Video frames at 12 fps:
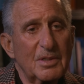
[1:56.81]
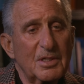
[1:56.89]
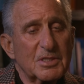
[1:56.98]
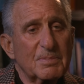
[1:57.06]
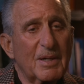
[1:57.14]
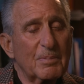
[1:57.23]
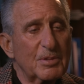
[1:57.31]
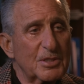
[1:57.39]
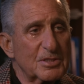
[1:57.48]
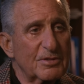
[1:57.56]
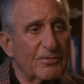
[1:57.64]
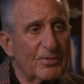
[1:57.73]
It is about
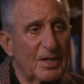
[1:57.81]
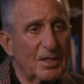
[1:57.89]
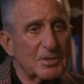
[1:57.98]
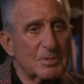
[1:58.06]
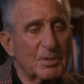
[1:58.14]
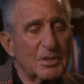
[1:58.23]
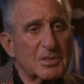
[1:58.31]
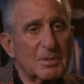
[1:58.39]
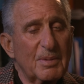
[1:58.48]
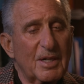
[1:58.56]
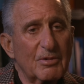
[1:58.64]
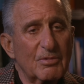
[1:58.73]
pleasing the fans, but it's
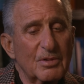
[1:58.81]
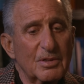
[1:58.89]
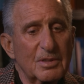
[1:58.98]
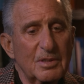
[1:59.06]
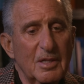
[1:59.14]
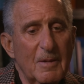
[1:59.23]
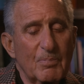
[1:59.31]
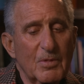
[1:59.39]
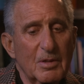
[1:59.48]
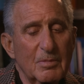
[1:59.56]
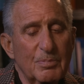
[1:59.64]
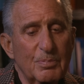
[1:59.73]
about really
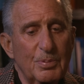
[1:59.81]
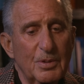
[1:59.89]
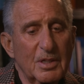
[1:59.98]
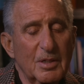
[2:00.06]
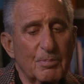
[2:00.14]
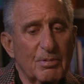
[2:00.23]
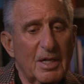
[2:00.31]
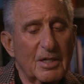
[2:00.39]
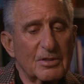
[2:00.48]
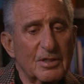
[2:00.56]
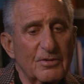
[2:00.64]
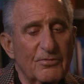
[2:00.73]
uh, putting a
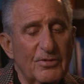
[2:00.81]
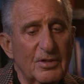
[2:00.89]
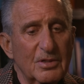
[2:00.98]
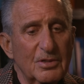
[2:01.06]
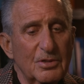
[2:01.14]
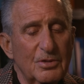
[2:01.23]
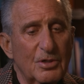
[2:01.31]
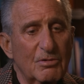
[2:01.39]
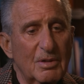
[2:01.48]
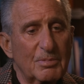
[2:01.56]
product on the field that you know